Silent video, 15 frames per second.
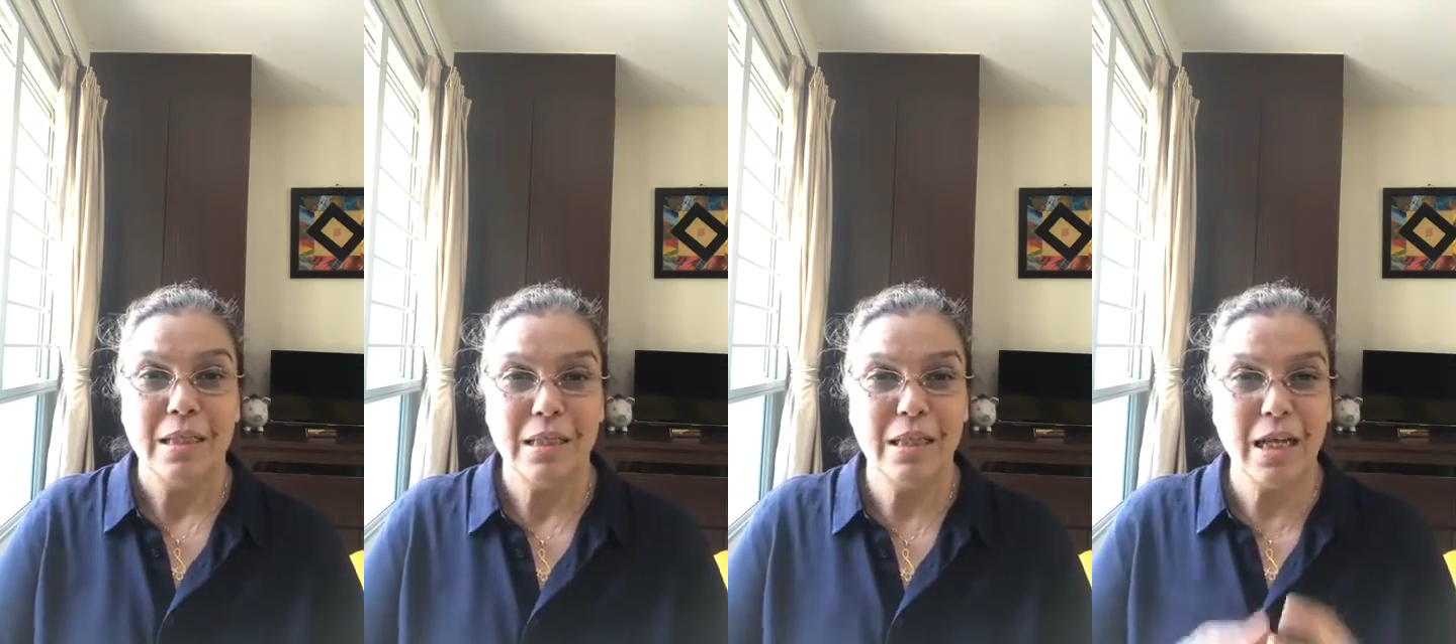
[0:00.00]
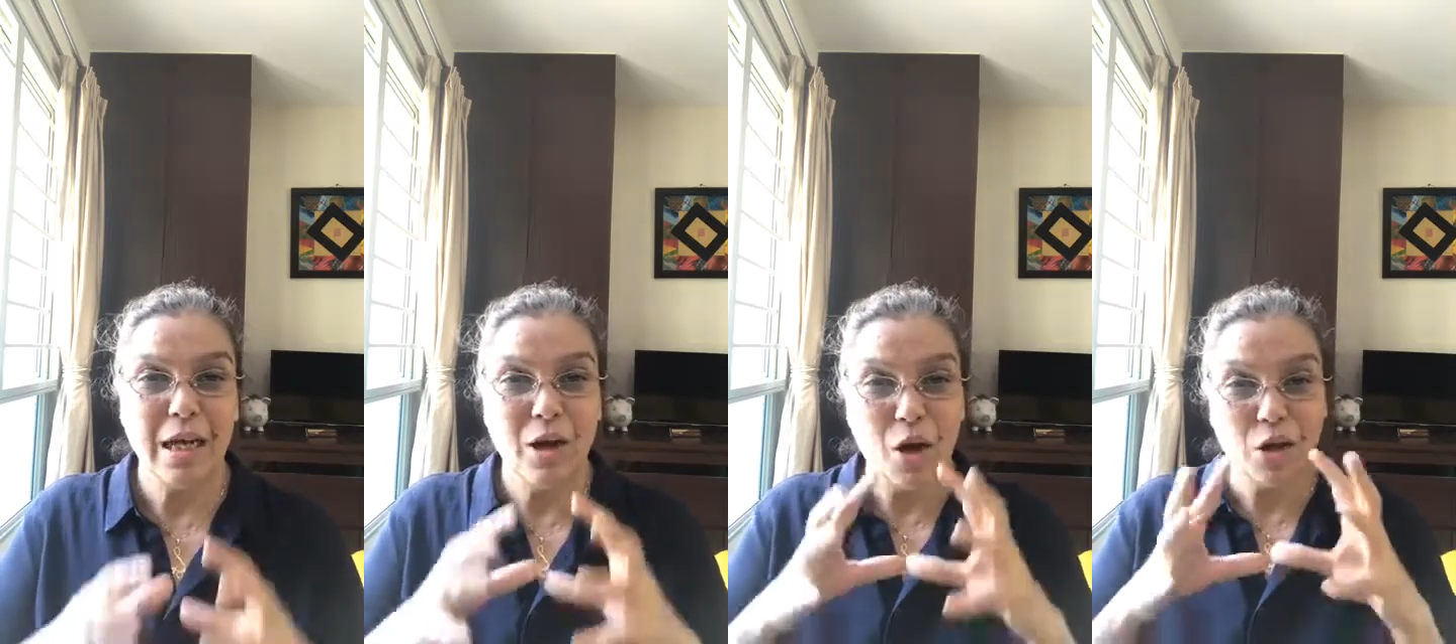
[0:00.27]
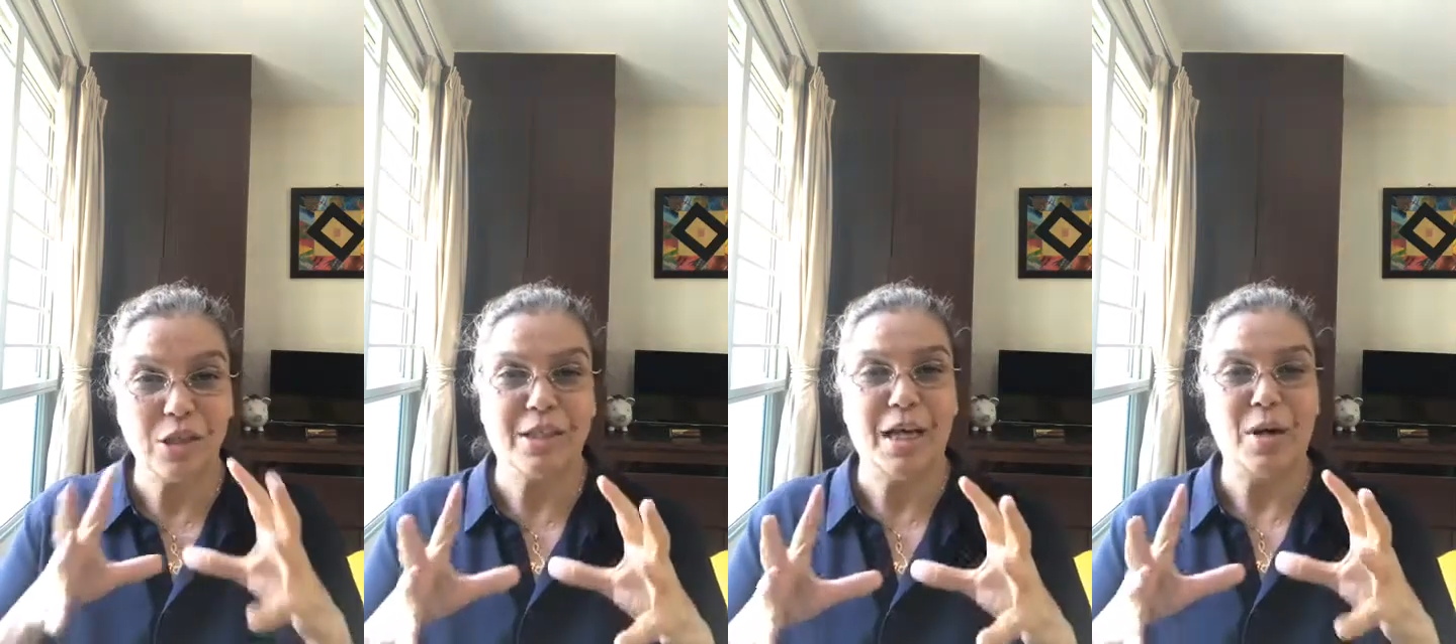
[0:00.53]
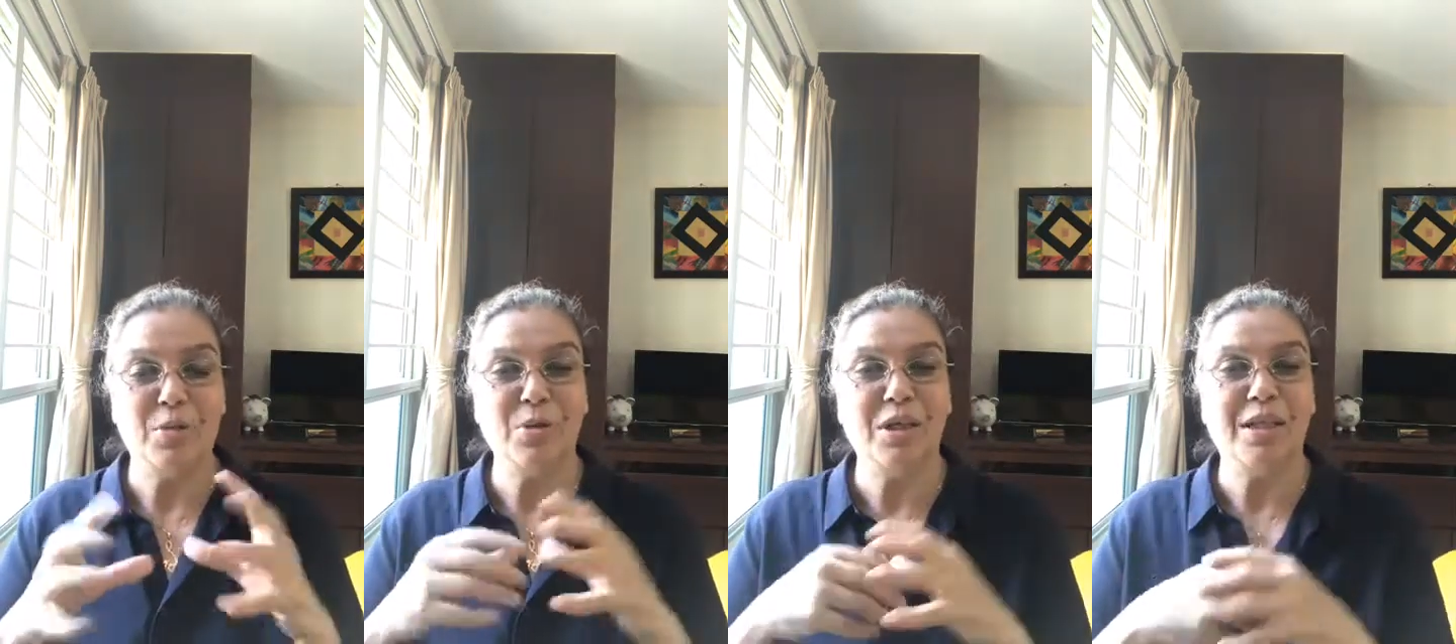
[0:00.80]
The
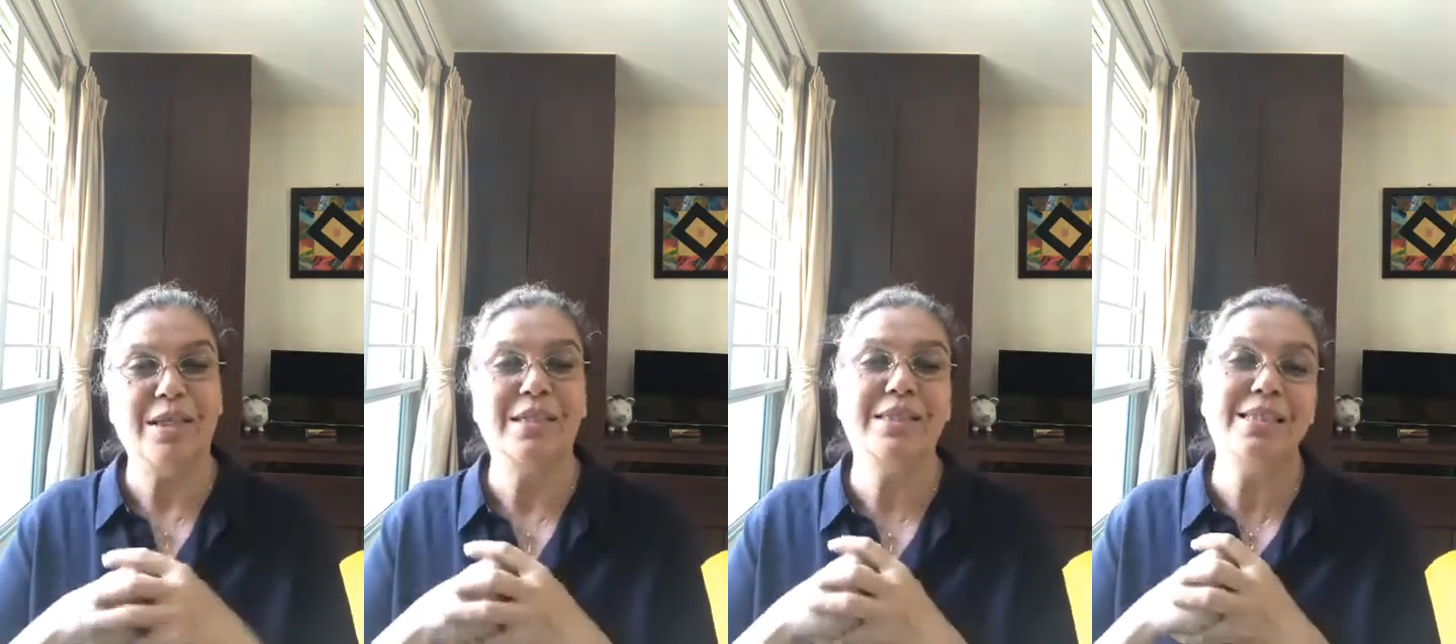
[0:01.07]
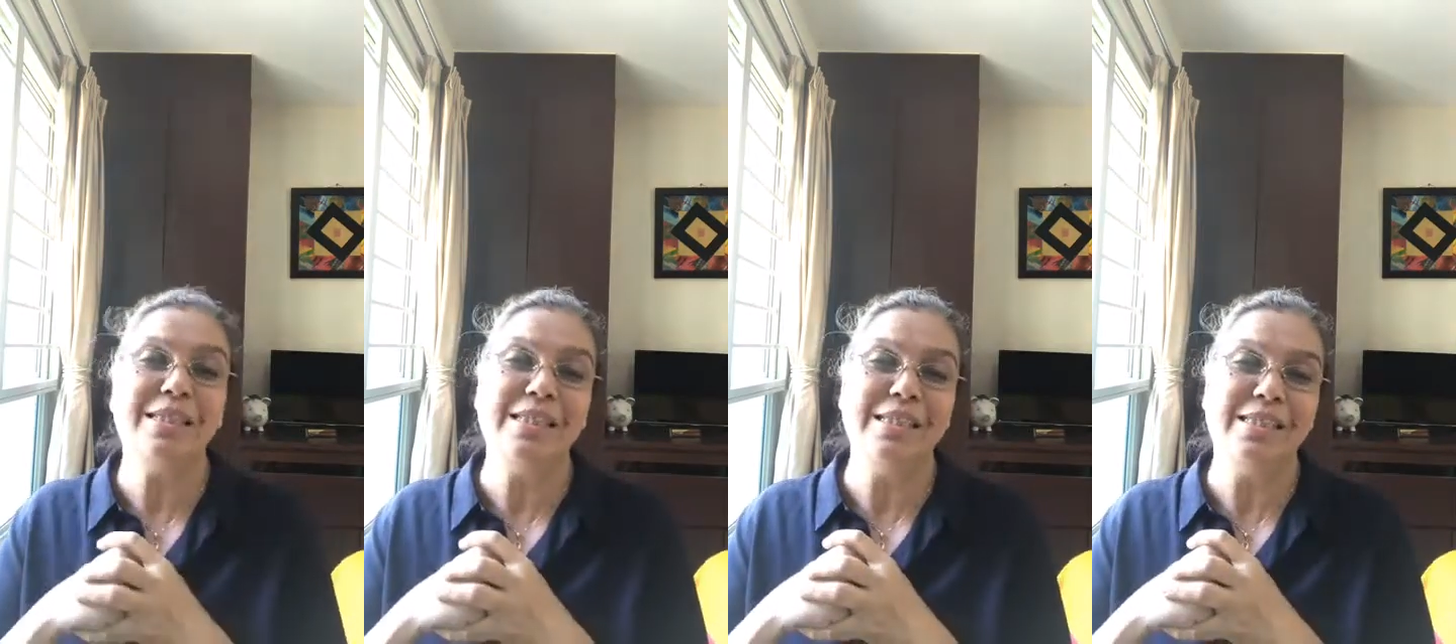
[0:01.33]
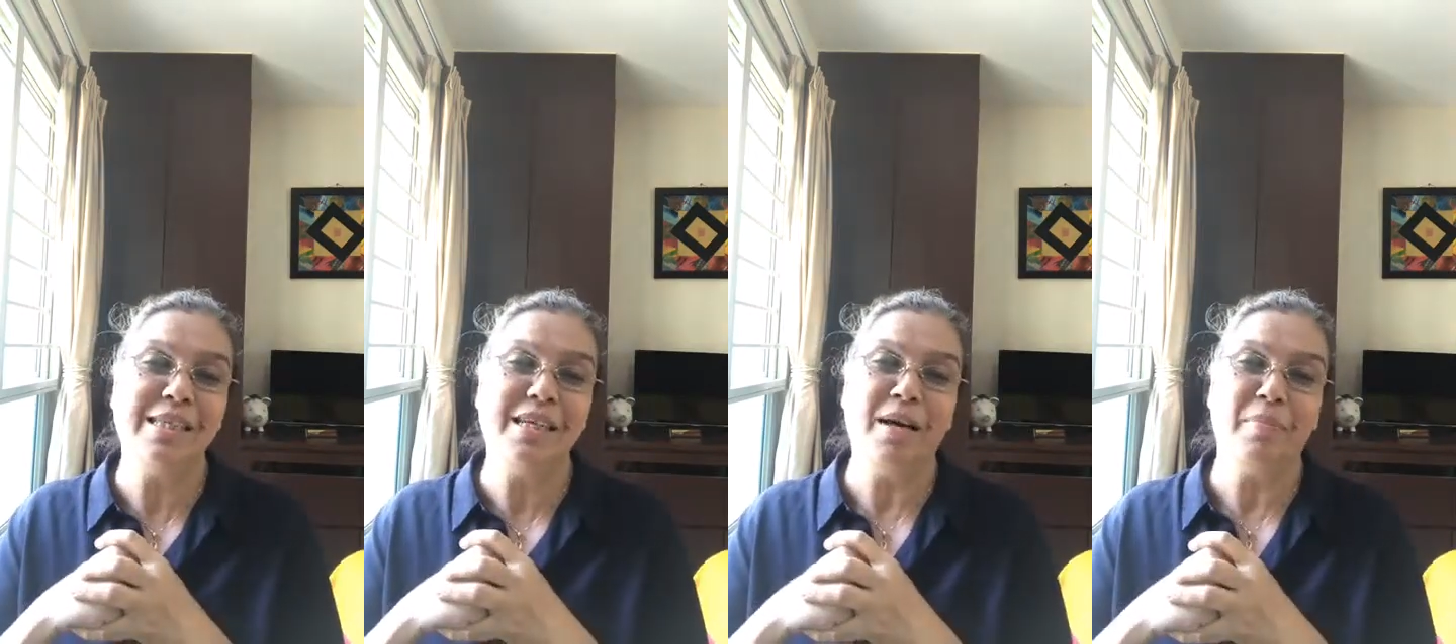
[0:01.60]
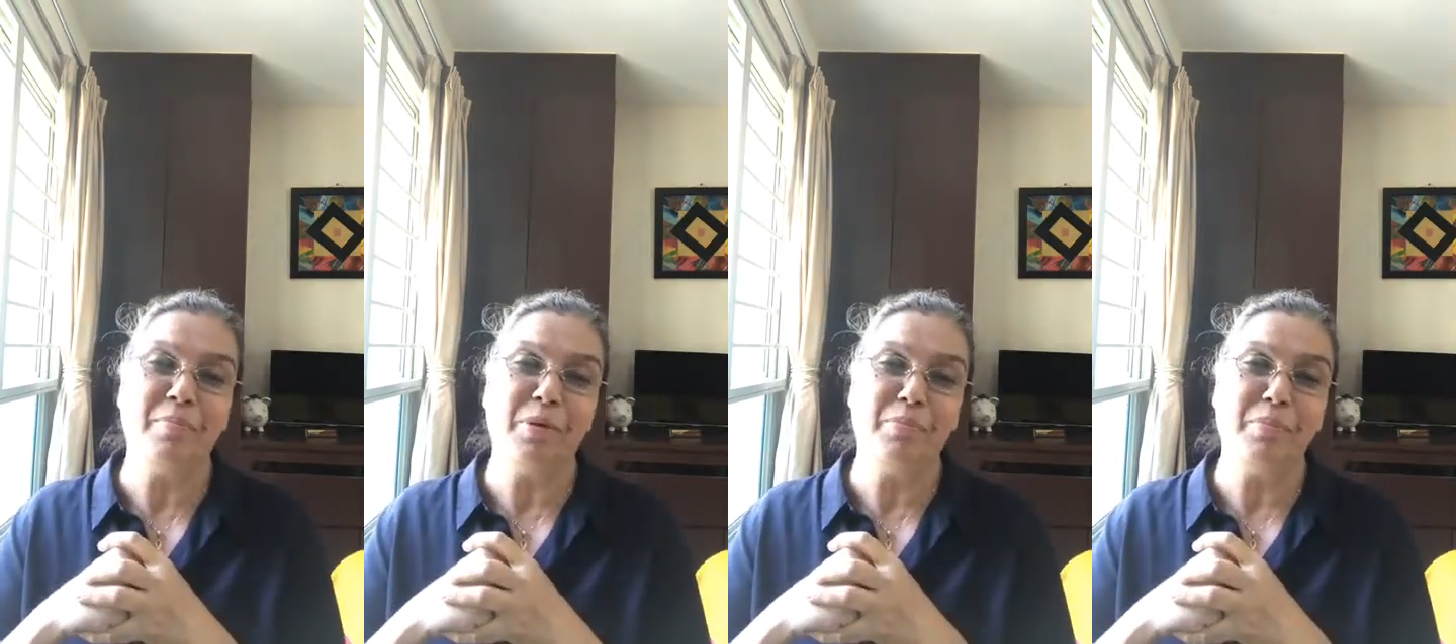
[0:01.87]
lockdown is easing
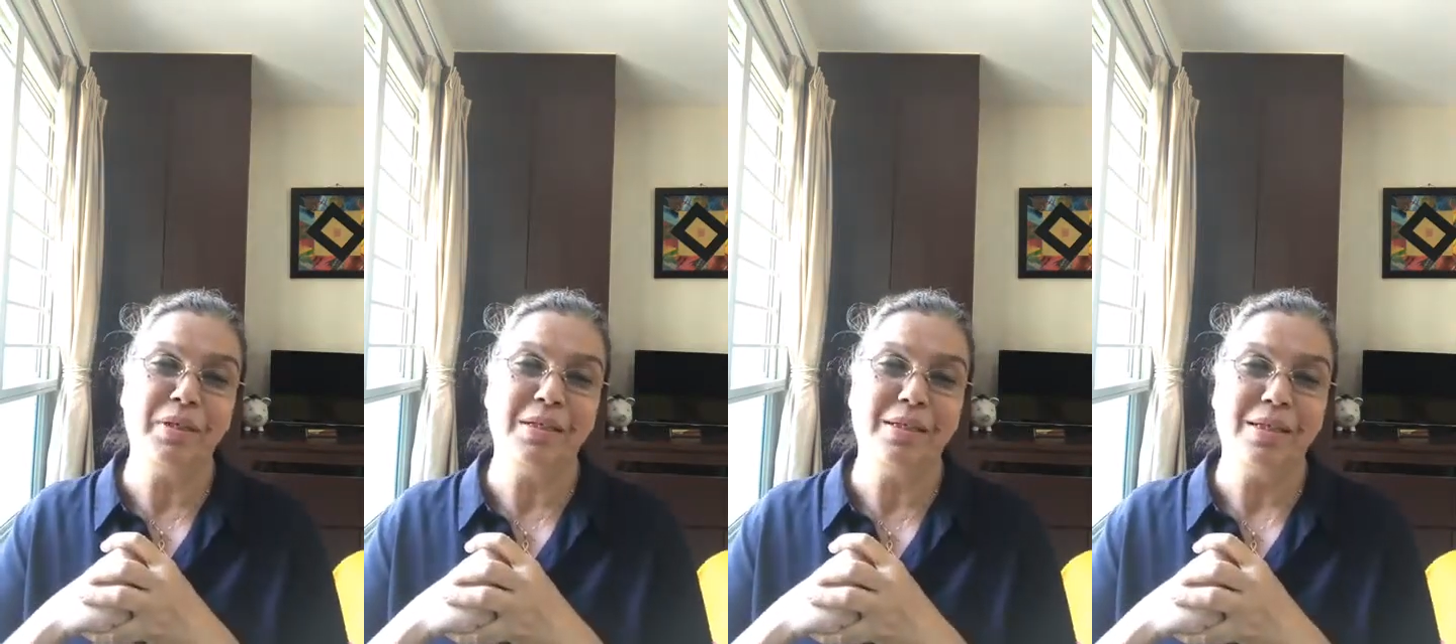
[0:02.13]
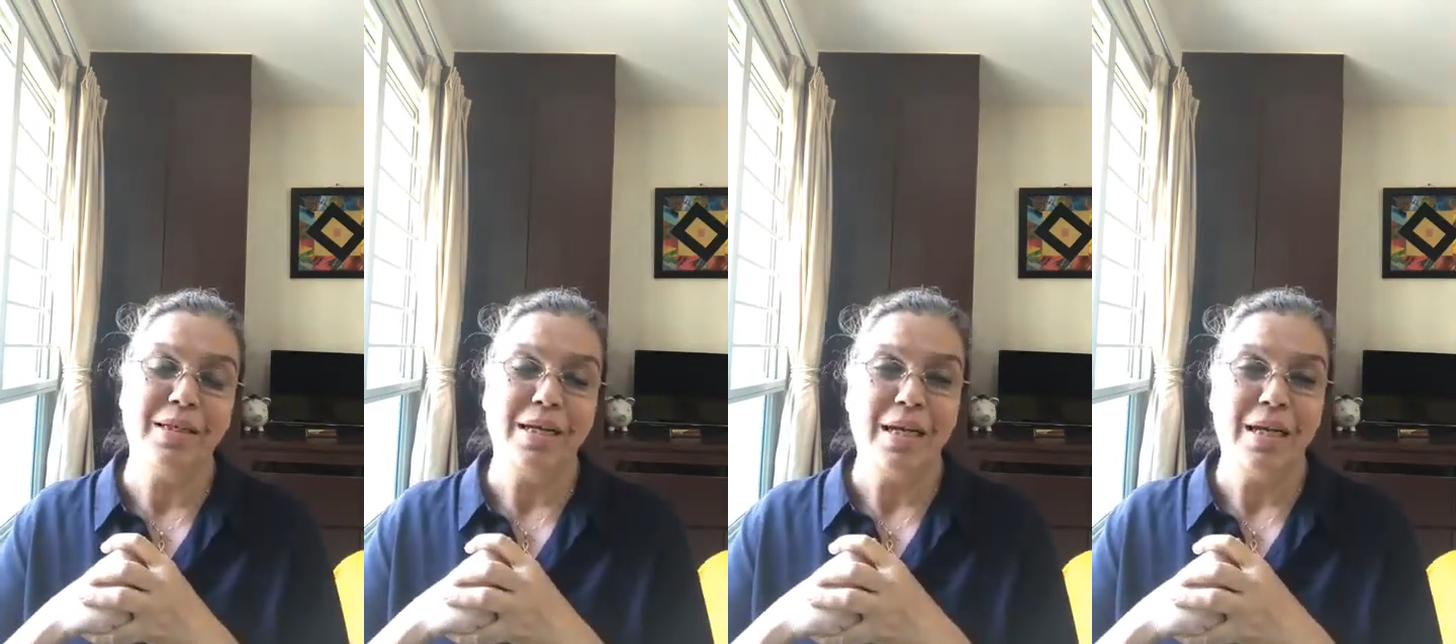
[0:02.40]
up a bit